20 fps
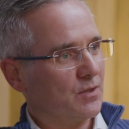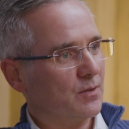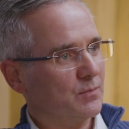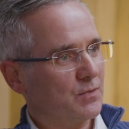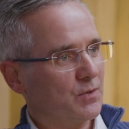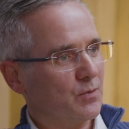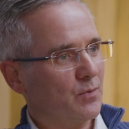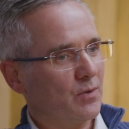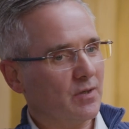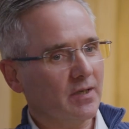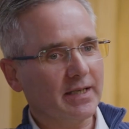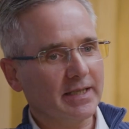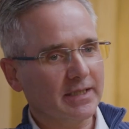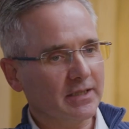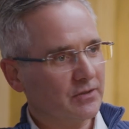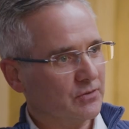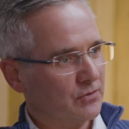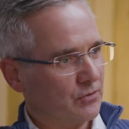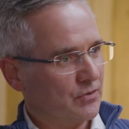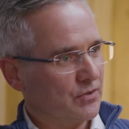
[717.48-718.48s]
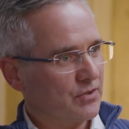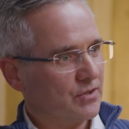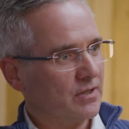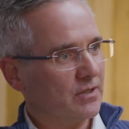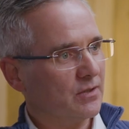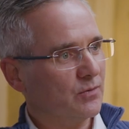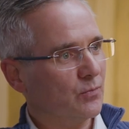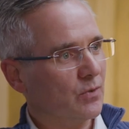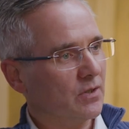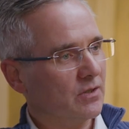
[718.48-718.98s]
come to work in an
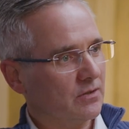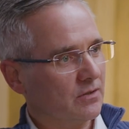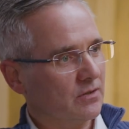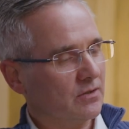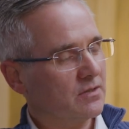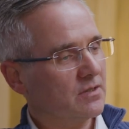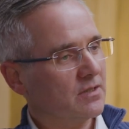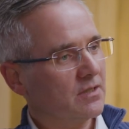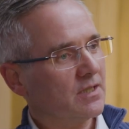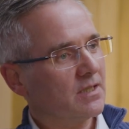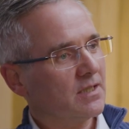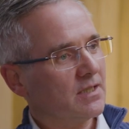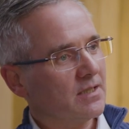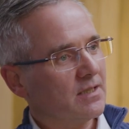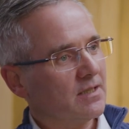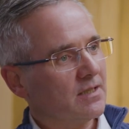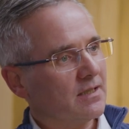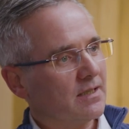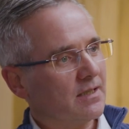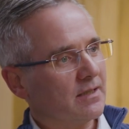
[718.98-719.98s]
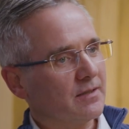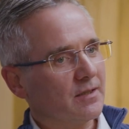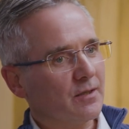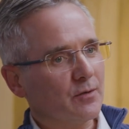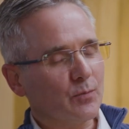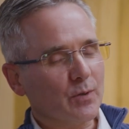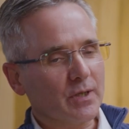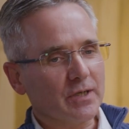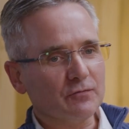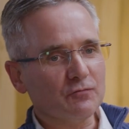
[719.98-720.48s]
uncertain world, and that
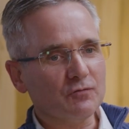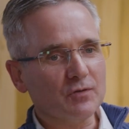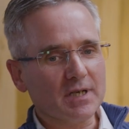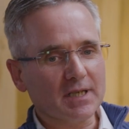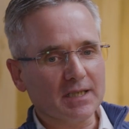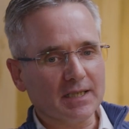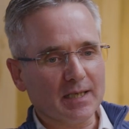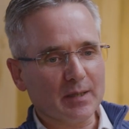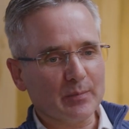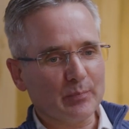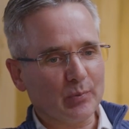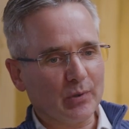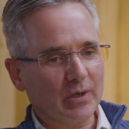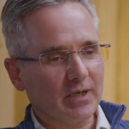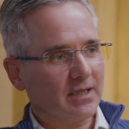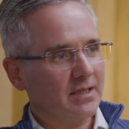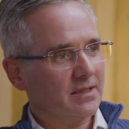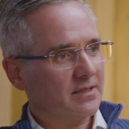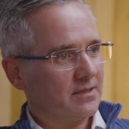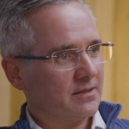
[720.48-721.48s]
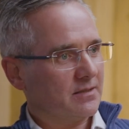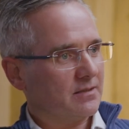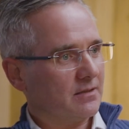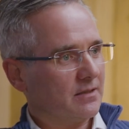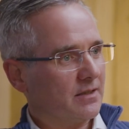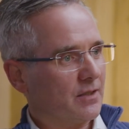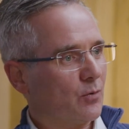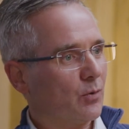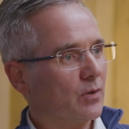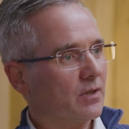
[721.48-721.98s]
we really embrace
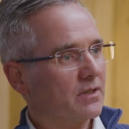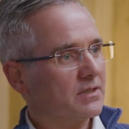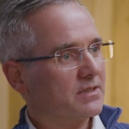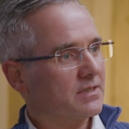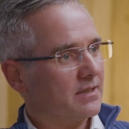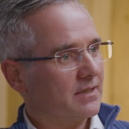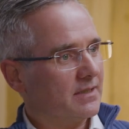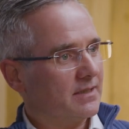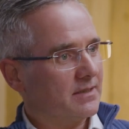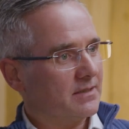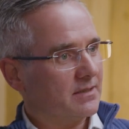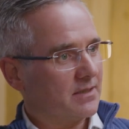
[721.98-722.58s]
equality,